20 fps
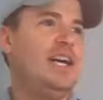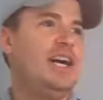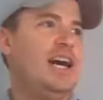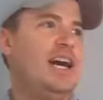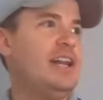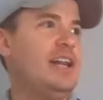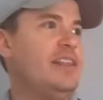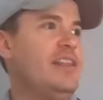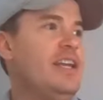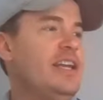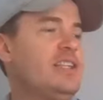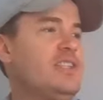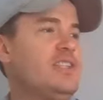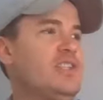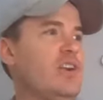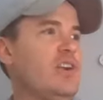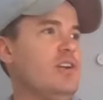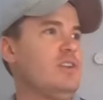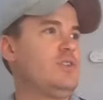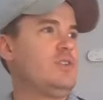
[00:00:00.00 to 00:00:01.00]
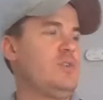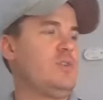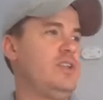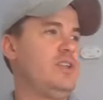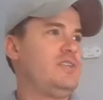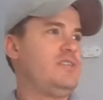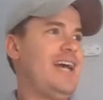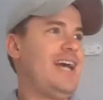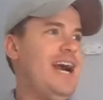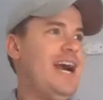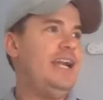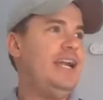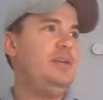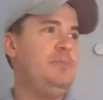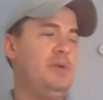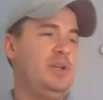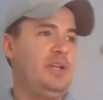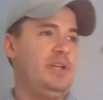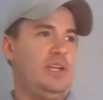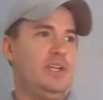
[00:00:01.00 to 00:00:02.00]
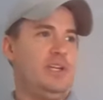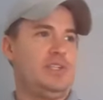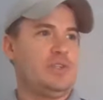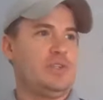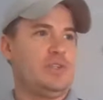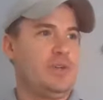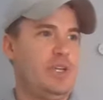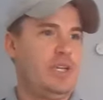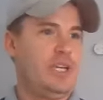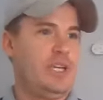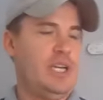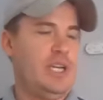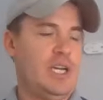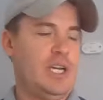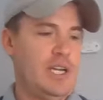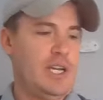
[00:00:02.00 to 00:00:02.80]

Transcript: I think it starts with a tiny bit of history.